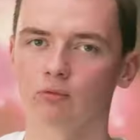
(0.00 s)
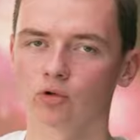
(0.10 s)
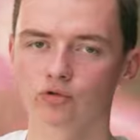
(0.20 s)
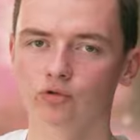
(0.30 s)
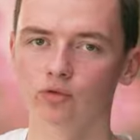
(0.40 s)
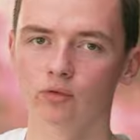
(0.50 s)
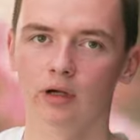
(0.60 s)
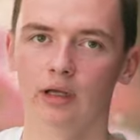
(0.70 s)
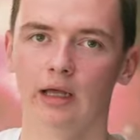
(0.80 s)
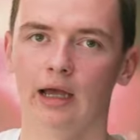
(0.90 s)
I want to do.
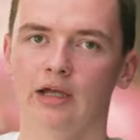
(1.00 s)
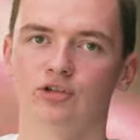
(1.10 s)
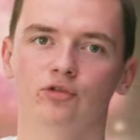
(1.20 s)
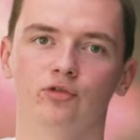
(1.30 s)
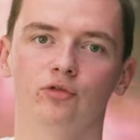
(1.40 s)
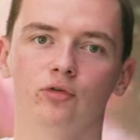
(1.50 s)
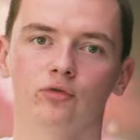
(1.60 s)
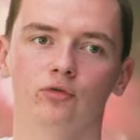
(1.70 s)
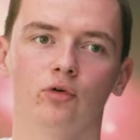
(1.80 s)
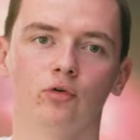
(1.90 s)
I just
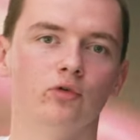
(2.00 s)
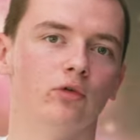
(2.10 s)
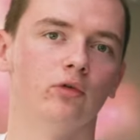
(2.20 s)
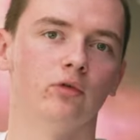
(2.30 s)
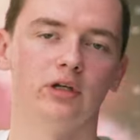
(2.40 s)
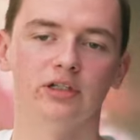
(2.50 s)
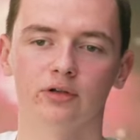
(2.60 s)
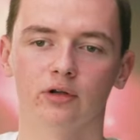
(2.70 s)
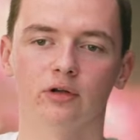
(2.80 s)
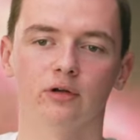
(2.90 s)
don't know the
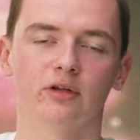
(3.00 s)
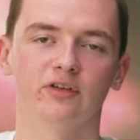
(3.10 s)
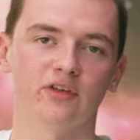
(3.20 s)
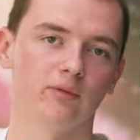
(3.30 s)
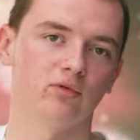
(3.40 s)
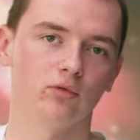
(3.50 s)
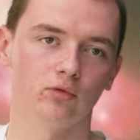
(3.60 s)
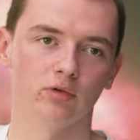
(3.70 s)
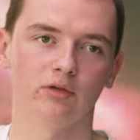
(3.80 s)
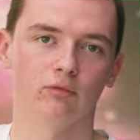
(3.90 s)
little steps to
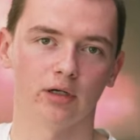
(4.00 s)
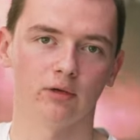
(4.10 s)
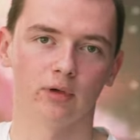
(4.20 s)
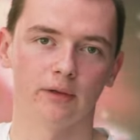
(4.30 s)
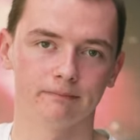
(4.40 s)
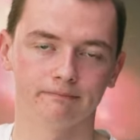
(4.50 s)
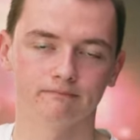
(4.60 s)
do it right away.